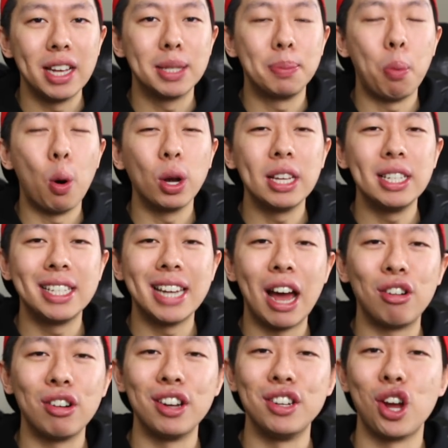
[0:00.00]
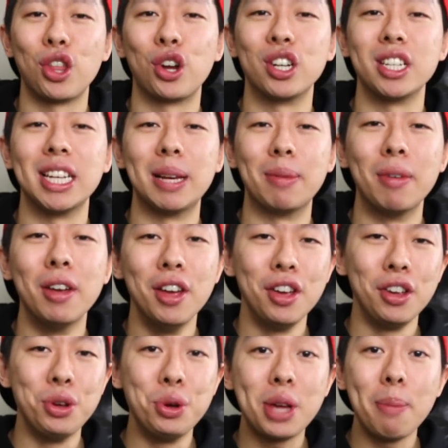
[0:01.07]
is putting down another team.
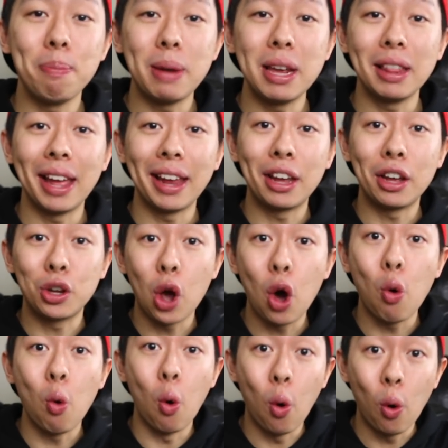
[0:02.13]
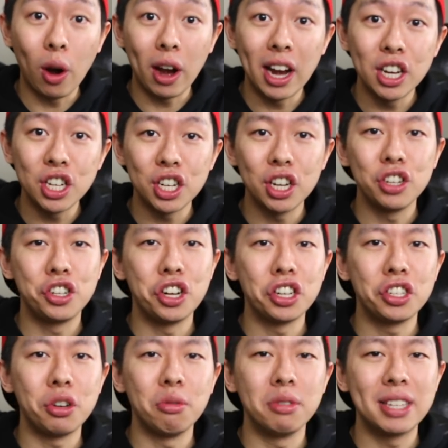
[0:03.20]
You can be go Orange,
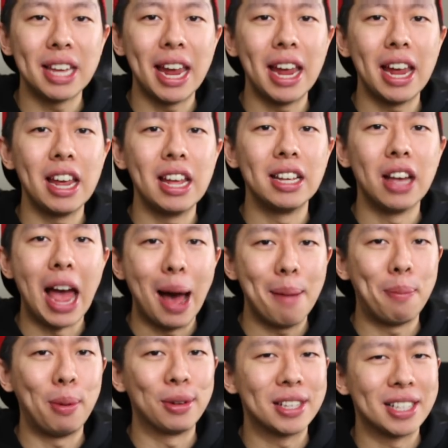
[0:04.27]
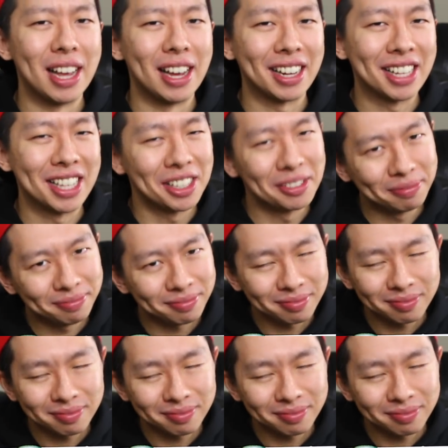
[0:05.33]
just don't say Apple sucks.